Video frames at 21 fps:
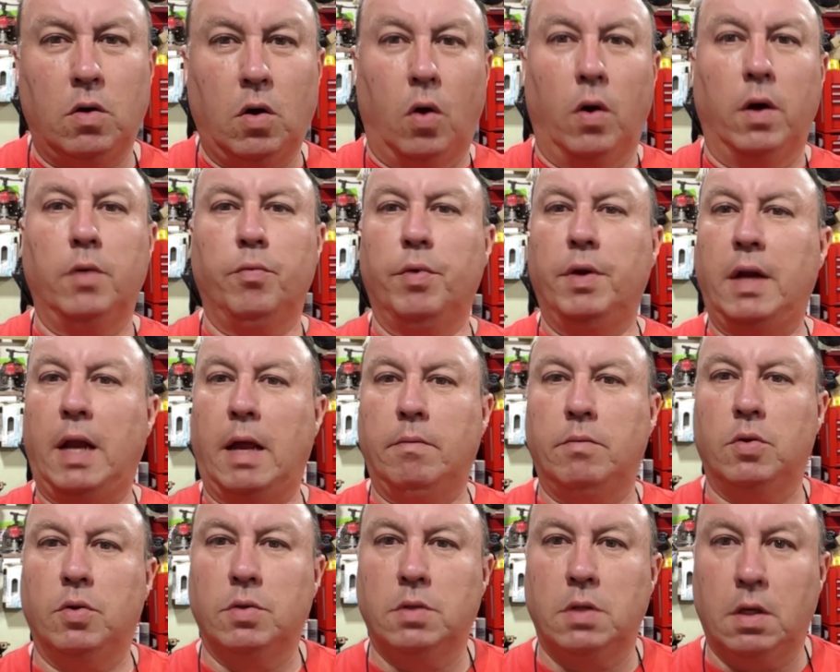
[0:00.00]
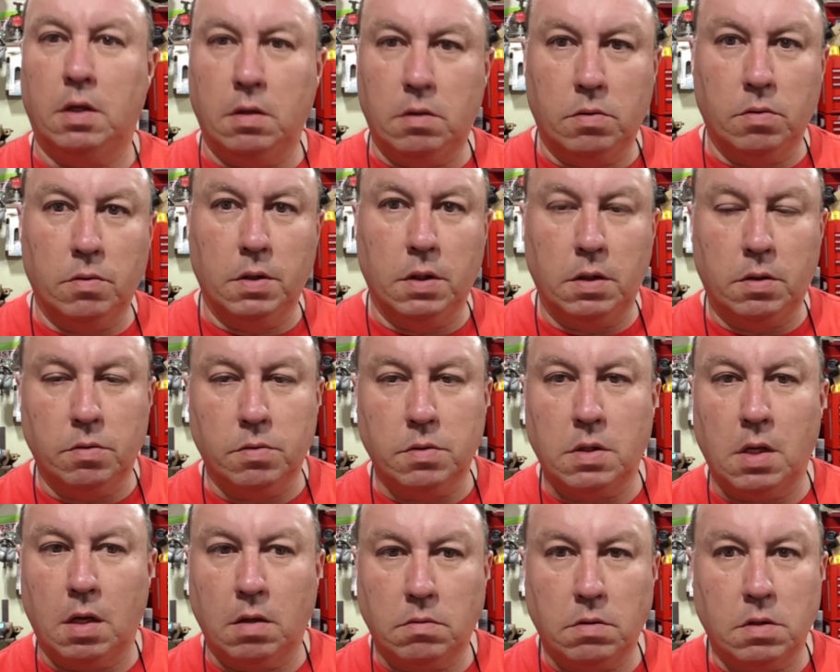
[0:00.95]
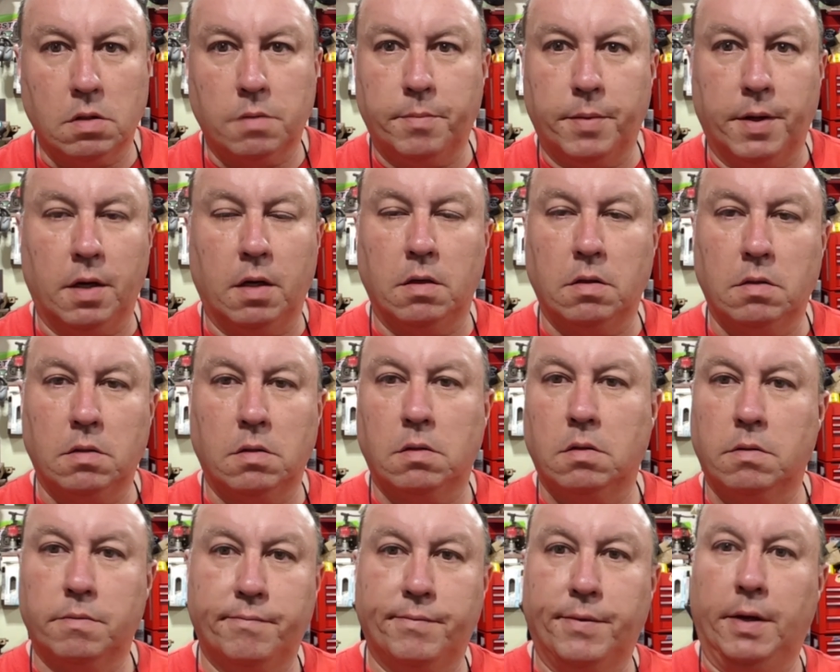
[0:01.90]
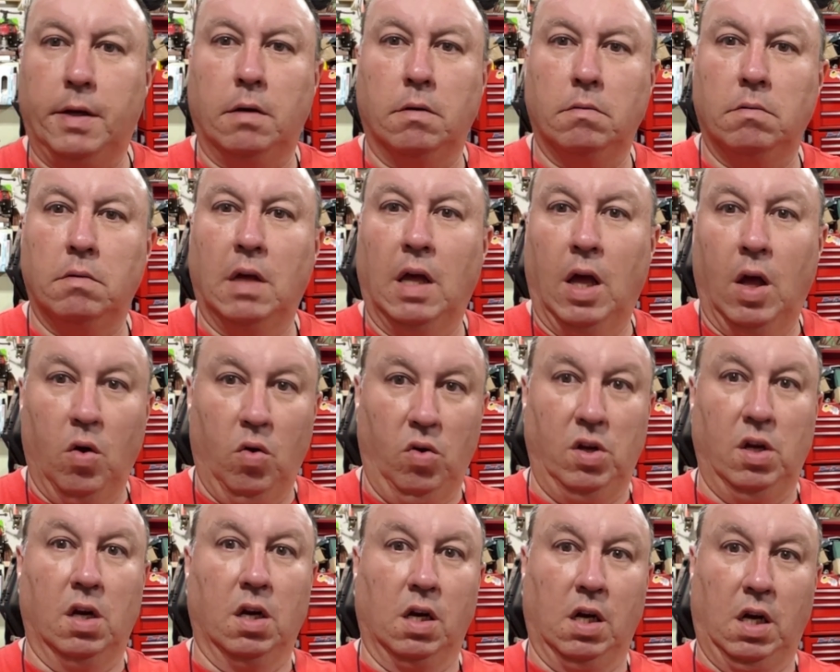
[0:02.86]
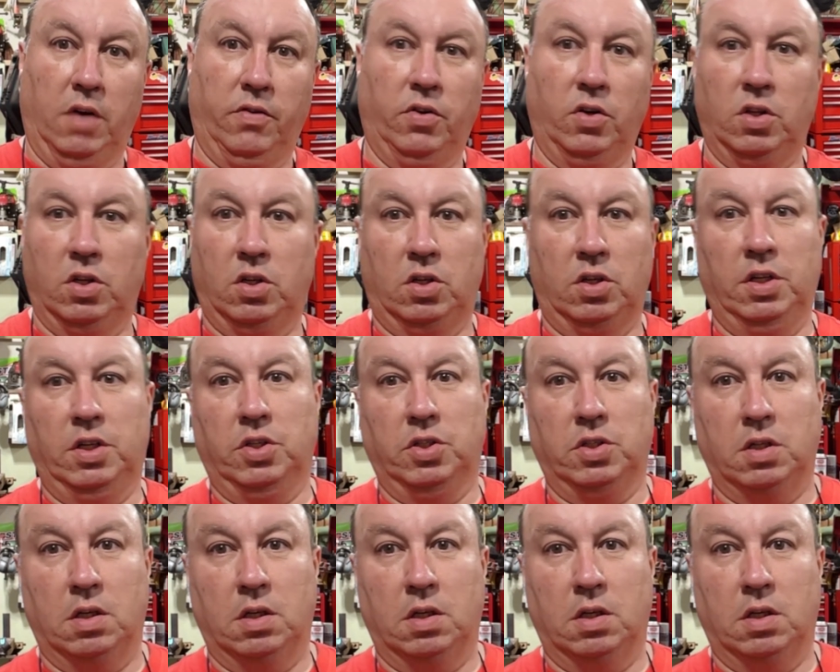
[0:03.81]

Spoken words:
renamed Tuesday to Toolie Tuesday just because we all got our own little niche.